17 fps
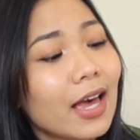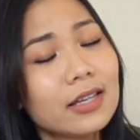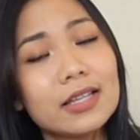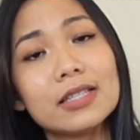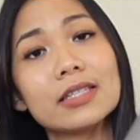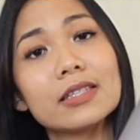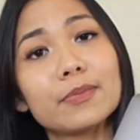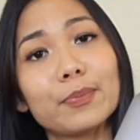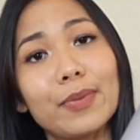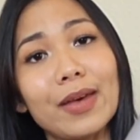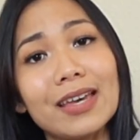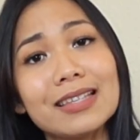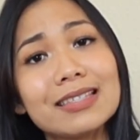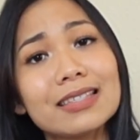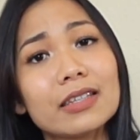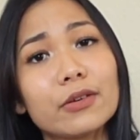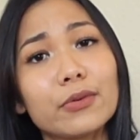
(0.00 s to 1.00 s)
in
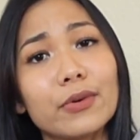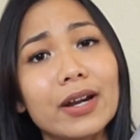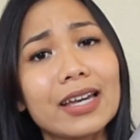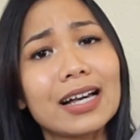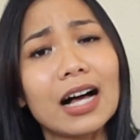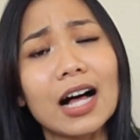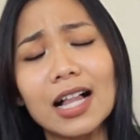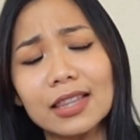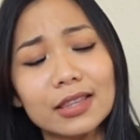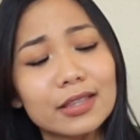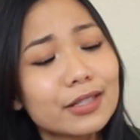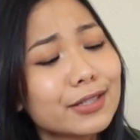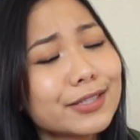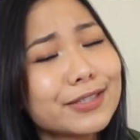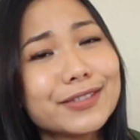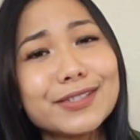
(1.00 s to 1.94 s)
space gray color.